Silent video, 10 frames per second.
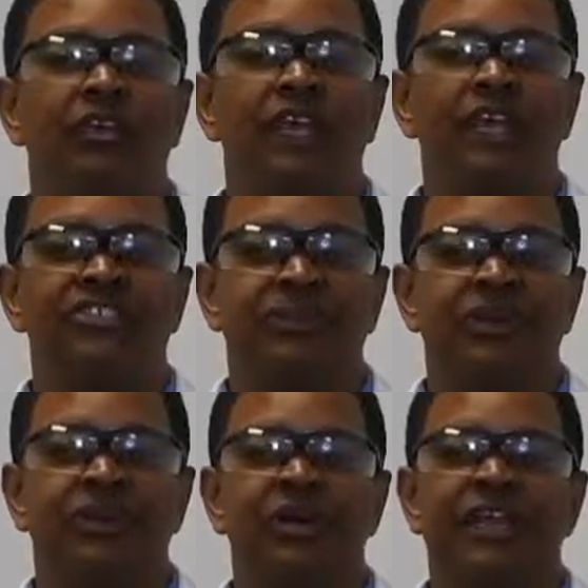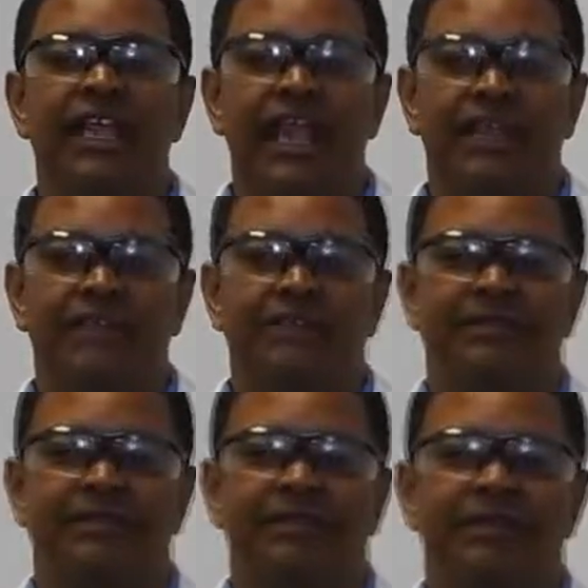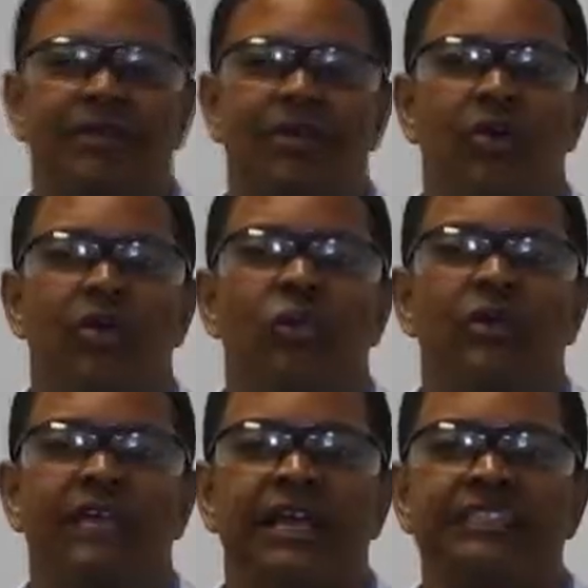turn the instrument on yet. With the